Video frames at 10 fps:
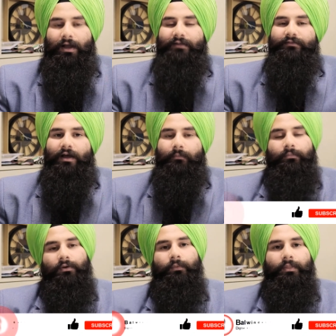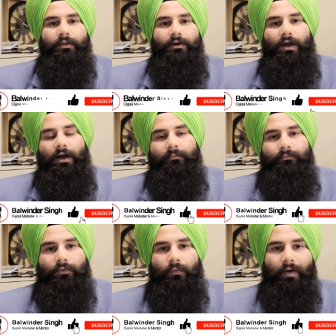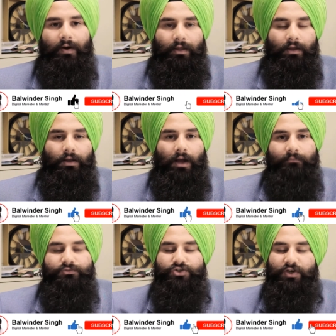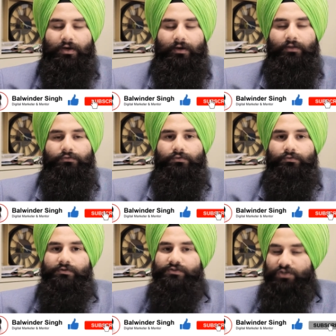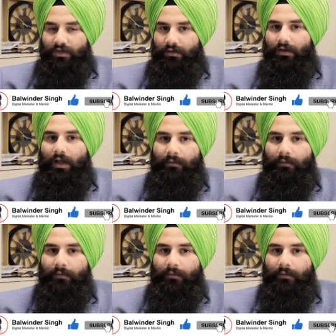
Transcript: Guys, I'm Balwinder. I'm sharing through this channel.